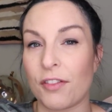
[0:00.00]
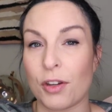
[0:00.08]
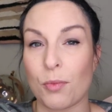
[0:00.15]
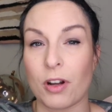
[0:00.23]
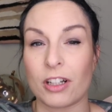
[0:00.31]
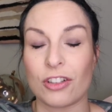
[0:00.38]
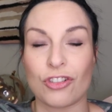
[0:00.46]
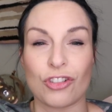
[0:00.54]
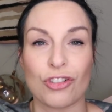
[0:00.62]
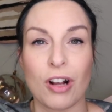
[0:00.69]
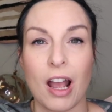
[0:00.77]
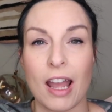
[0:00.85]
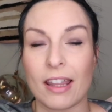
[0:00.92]
if you wanted to
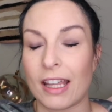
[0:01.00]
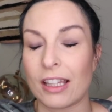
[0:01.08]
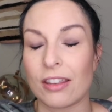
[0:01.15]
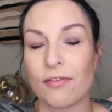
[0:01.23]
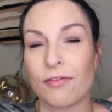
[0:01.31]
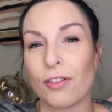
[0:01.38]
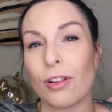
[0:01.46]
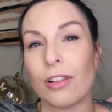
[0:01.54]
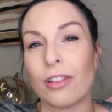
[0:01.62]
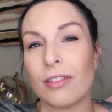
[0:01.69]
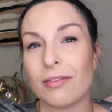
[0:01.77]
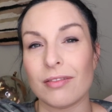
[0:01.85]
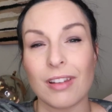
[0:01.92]
try like the
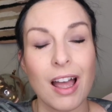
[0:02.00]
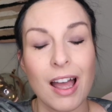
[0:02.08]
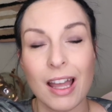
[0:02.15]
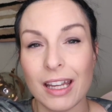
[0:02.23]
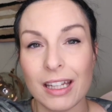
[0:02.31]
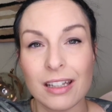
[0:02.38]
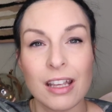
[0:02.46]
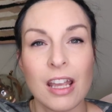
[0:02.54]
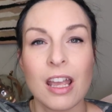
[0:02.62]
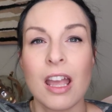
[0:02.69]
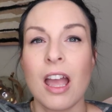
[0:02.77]
full line.